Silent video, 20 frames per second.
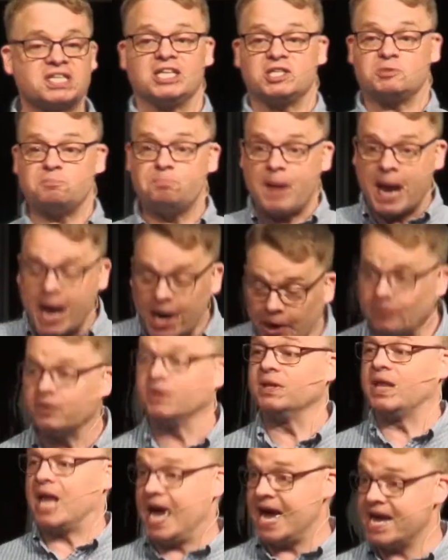gets
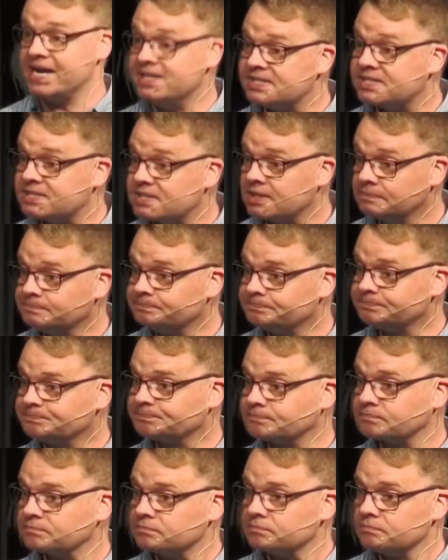paralyzed
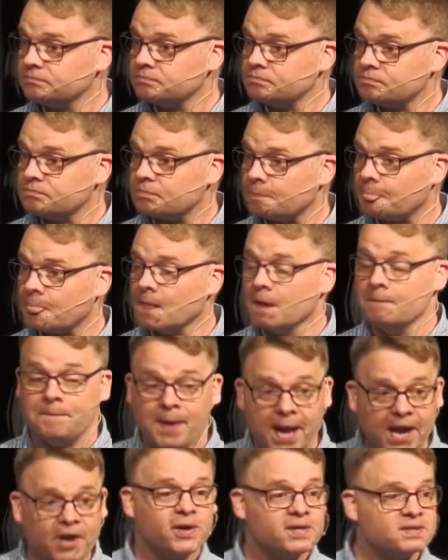by
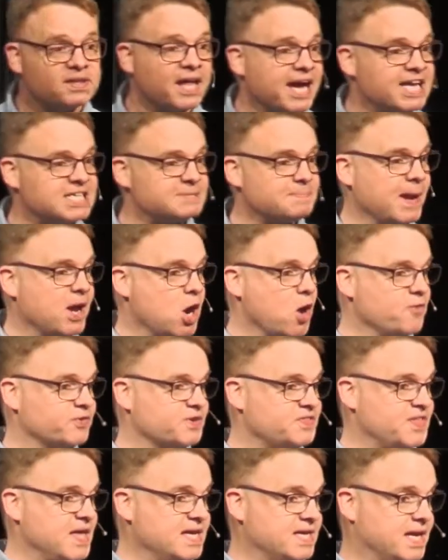
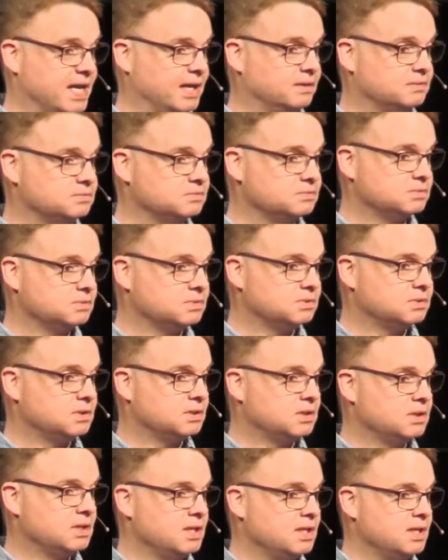overthinking.
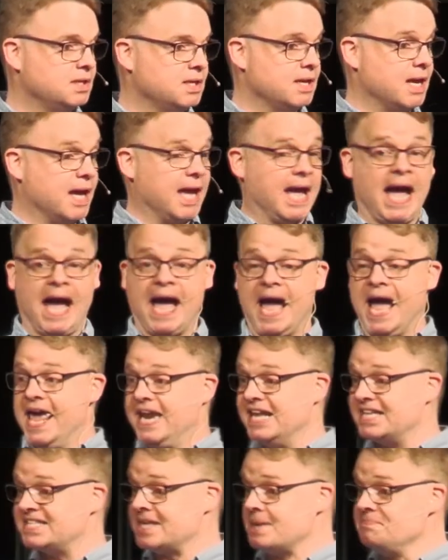And
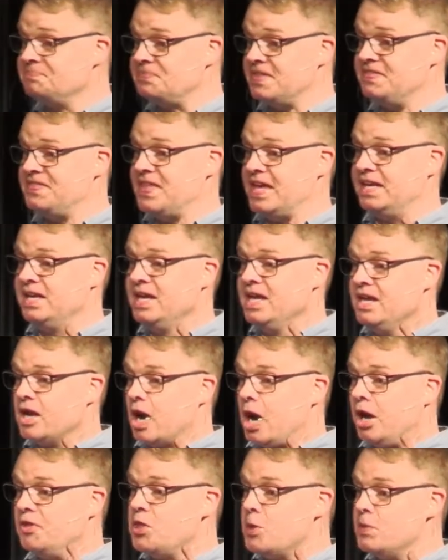it's something that,
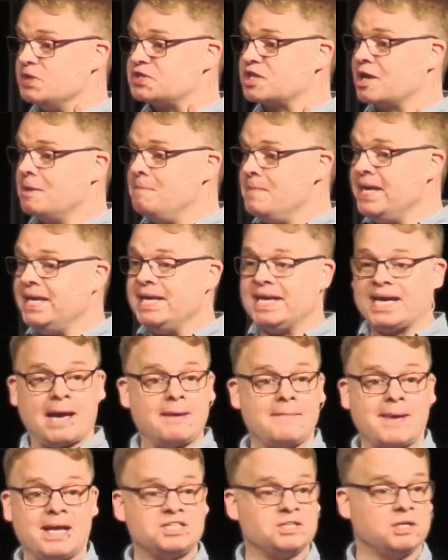although it's comedic, I
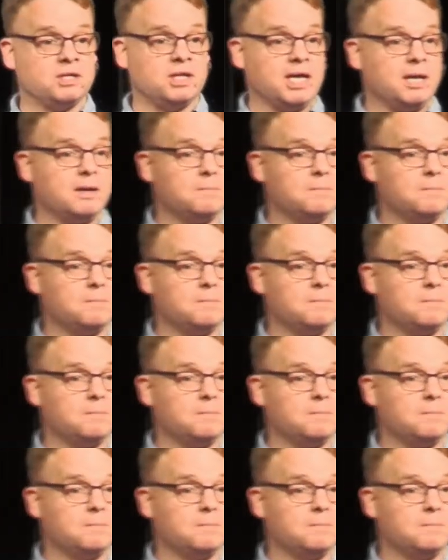imagine